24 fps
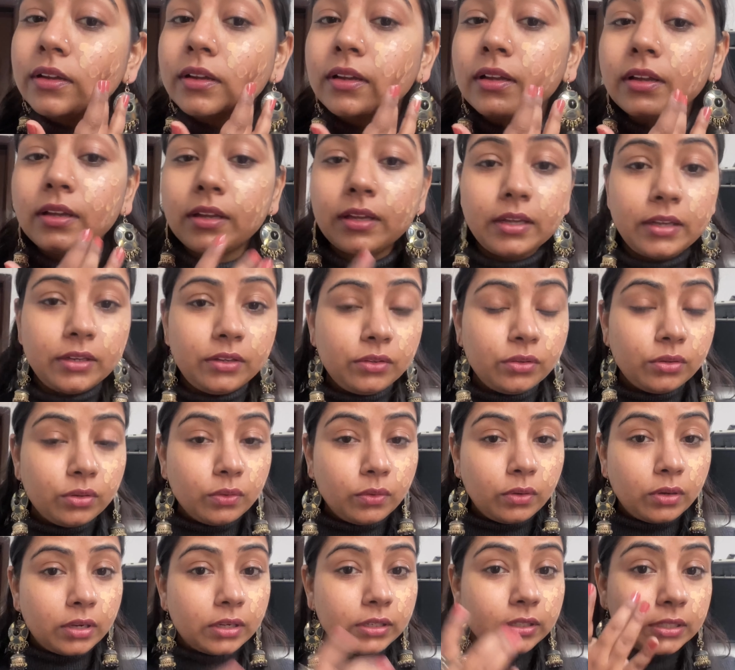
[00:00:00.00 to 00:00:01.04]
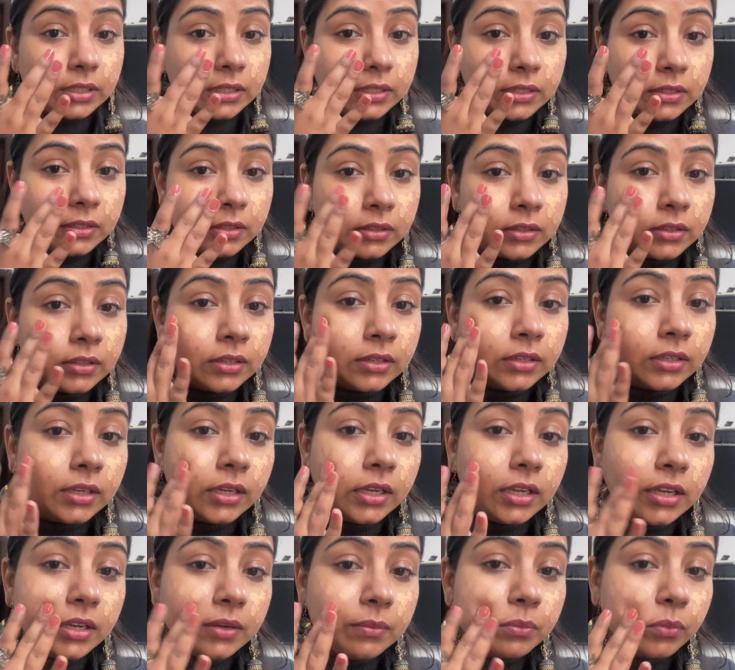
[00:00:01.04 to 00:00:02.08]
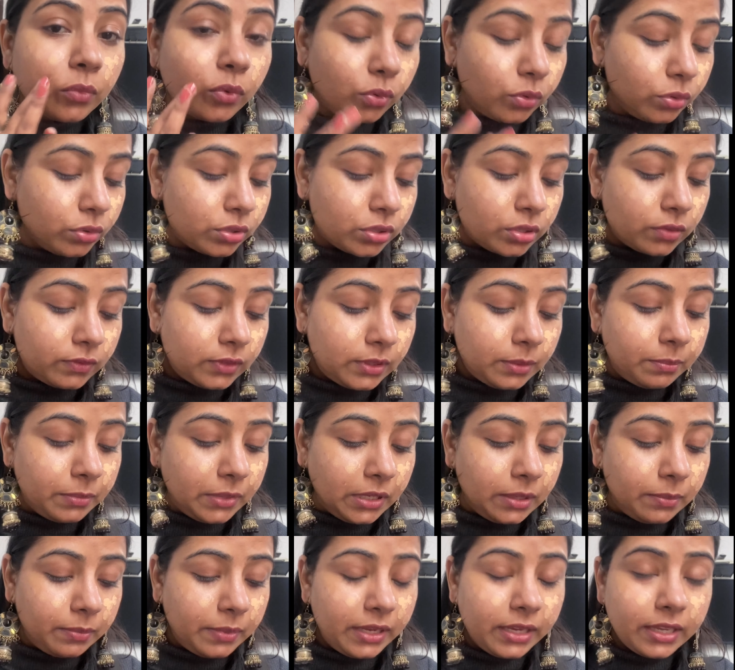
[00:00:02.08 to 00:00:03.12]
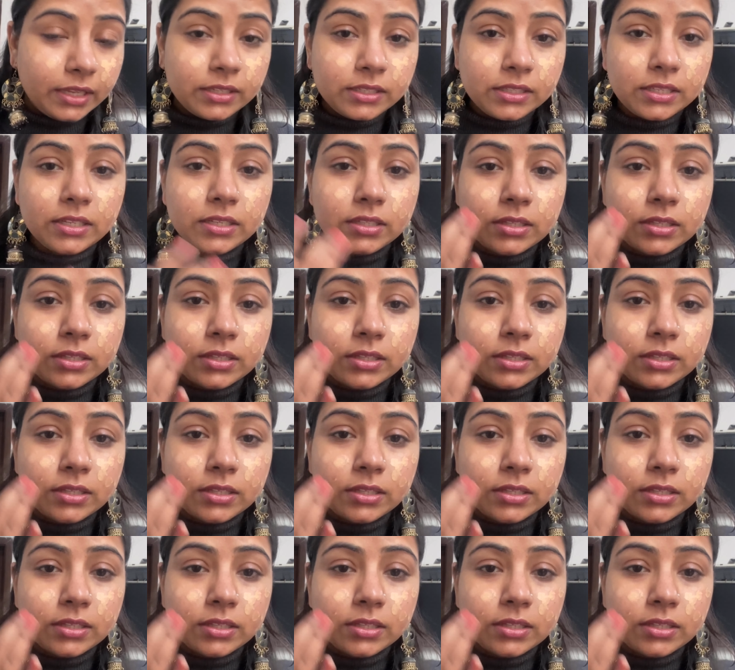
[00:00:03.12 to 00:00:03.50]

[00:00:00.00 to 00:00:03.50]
And you know what, in most of the BB and CC